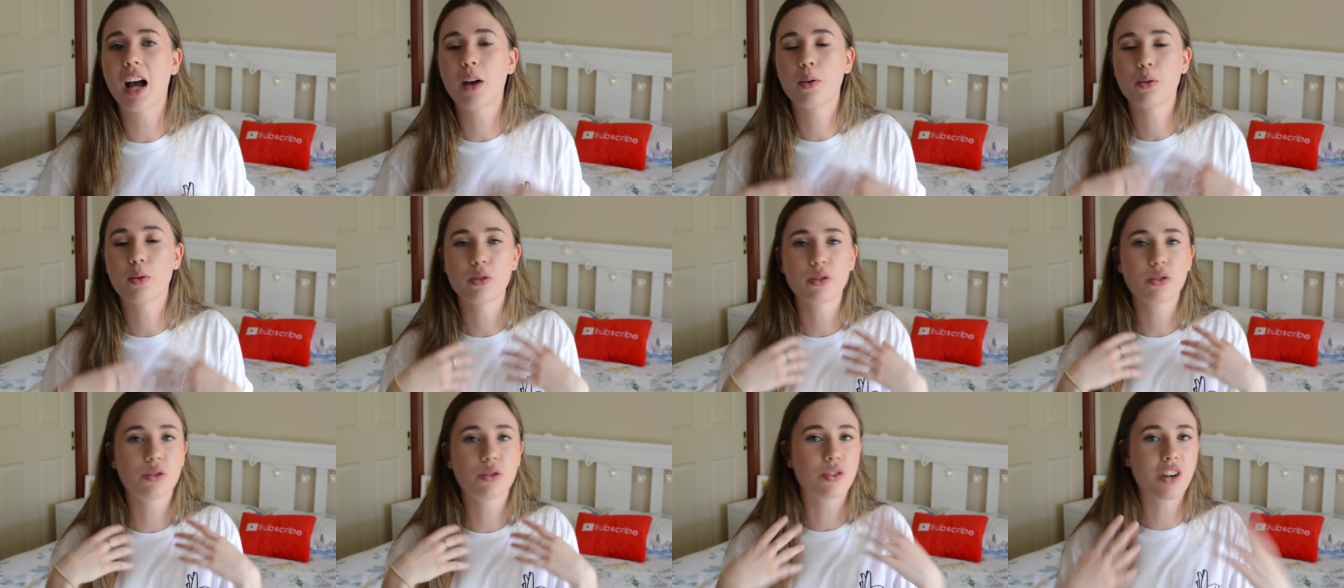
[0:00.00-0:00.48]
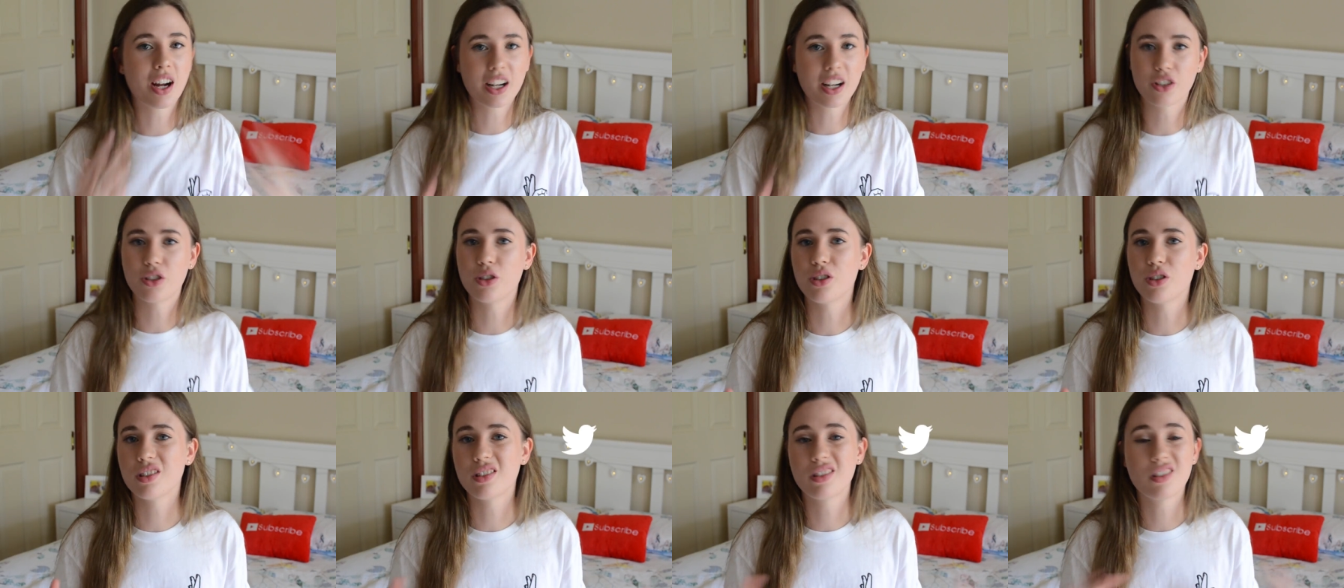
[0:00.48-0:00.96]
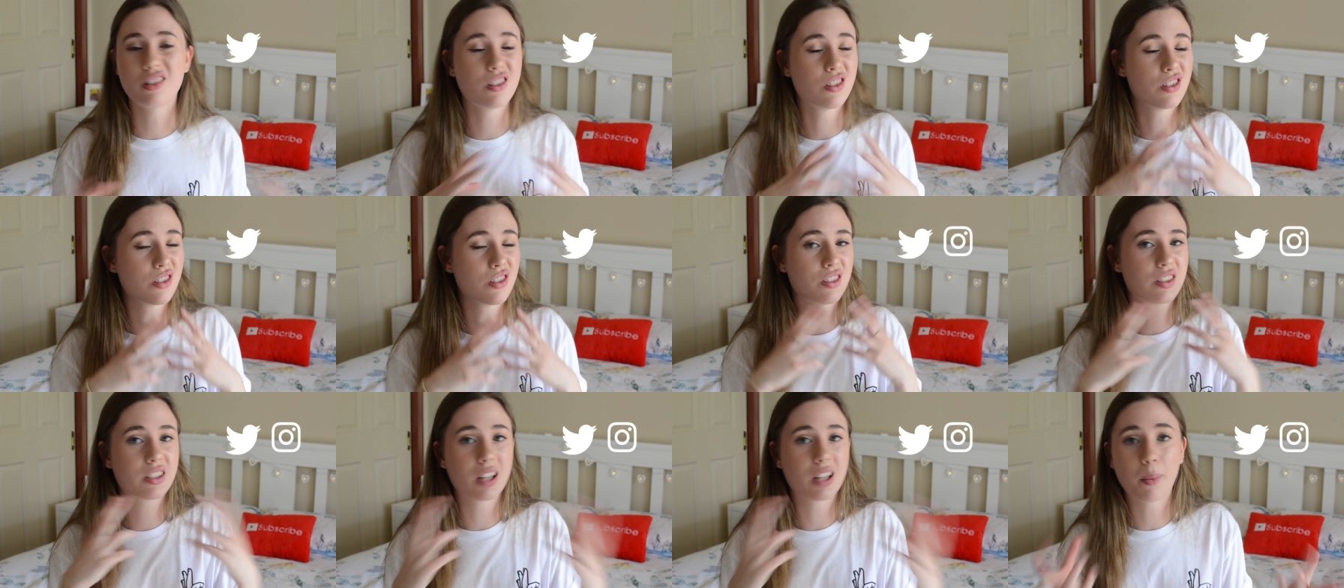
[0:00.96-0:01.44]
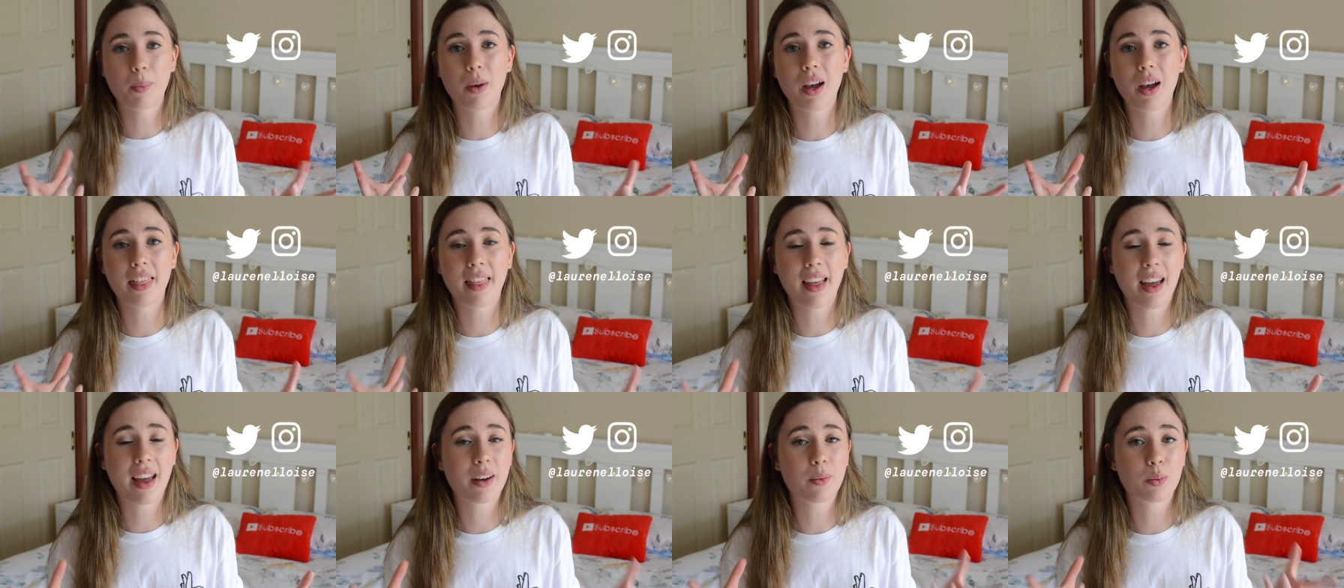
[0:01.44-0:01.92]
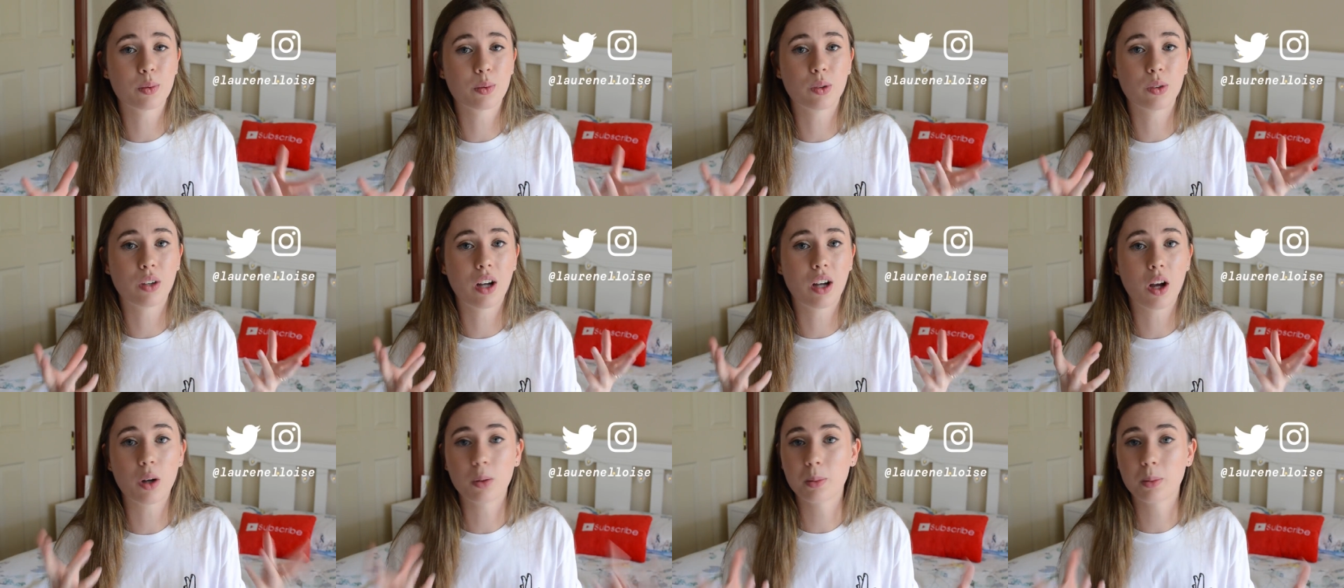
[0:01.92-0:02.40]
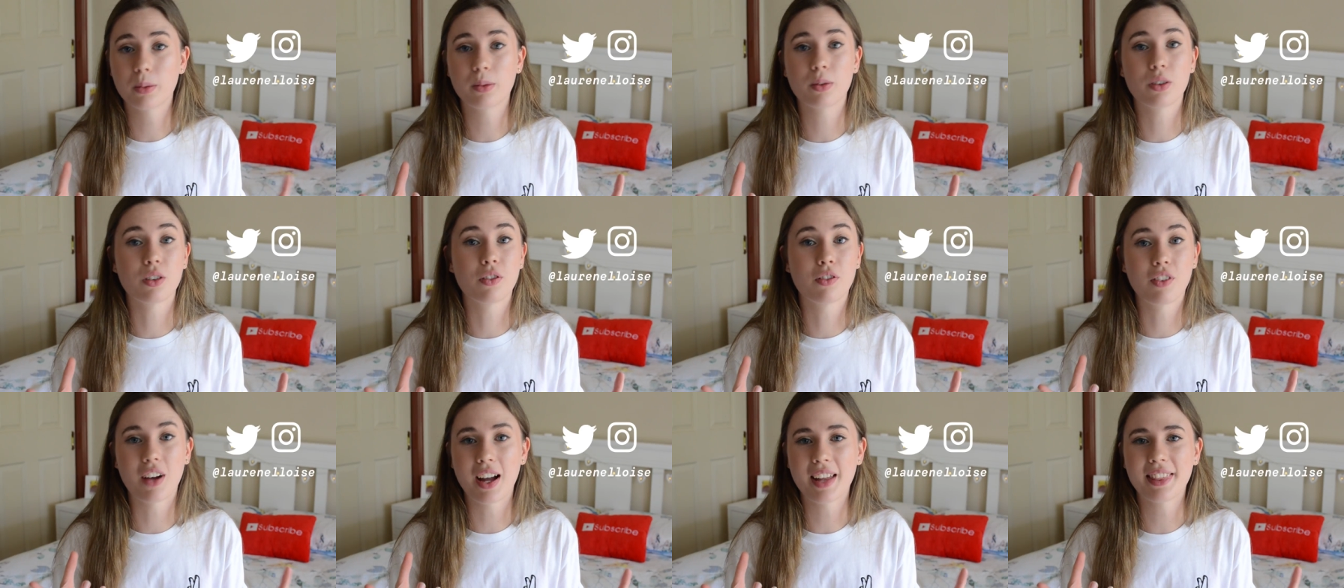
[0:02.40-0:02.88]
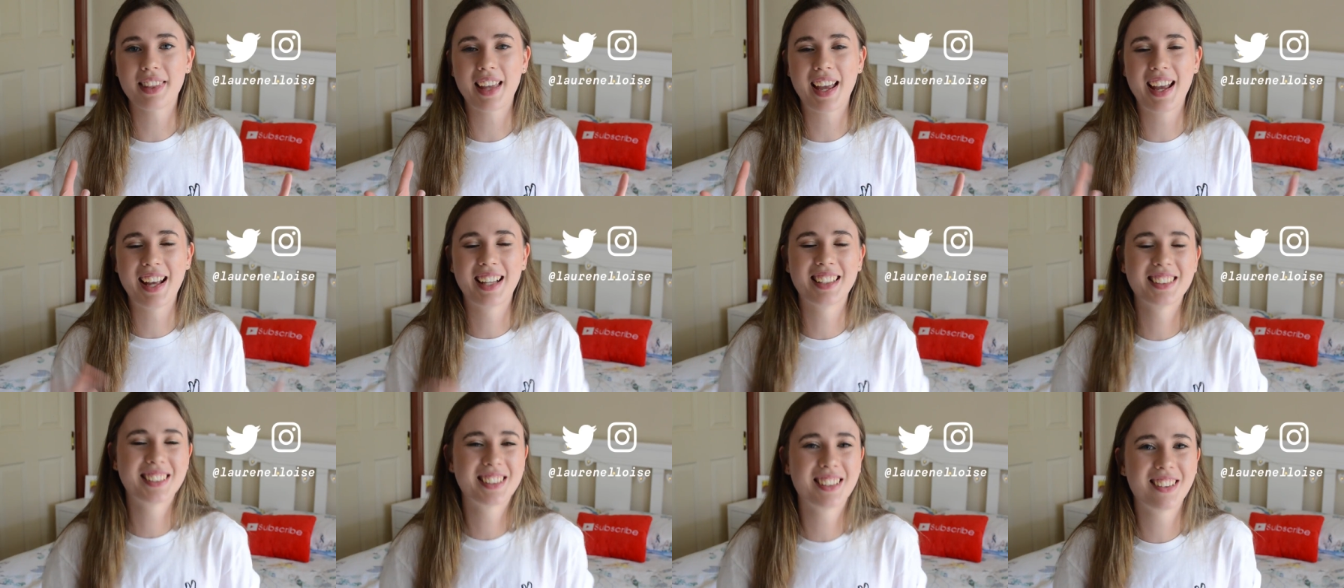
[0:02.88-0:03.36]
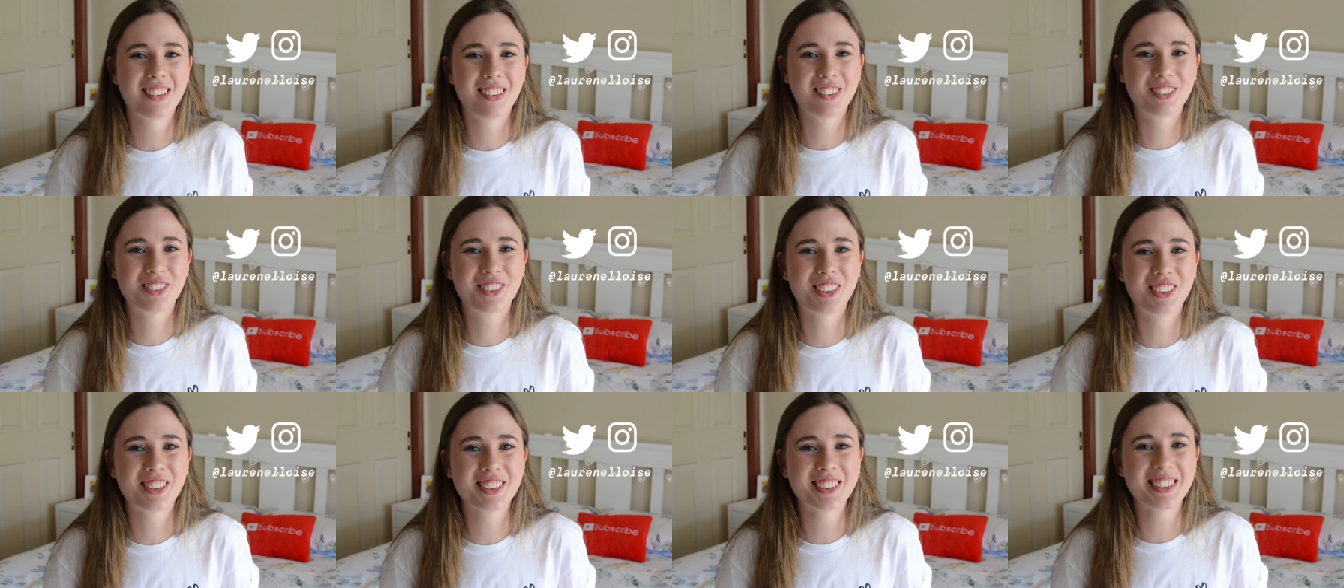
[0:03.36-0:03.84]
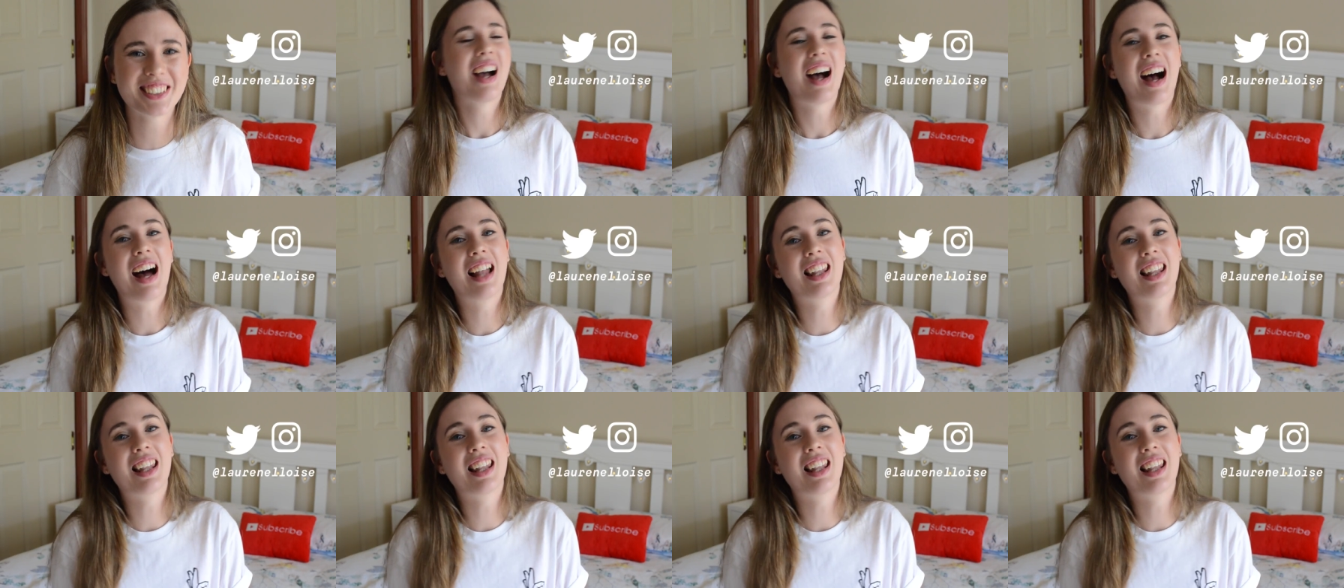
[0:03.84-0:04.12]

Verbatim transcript: I will direct you to somewhere that will help you find the answer, of course.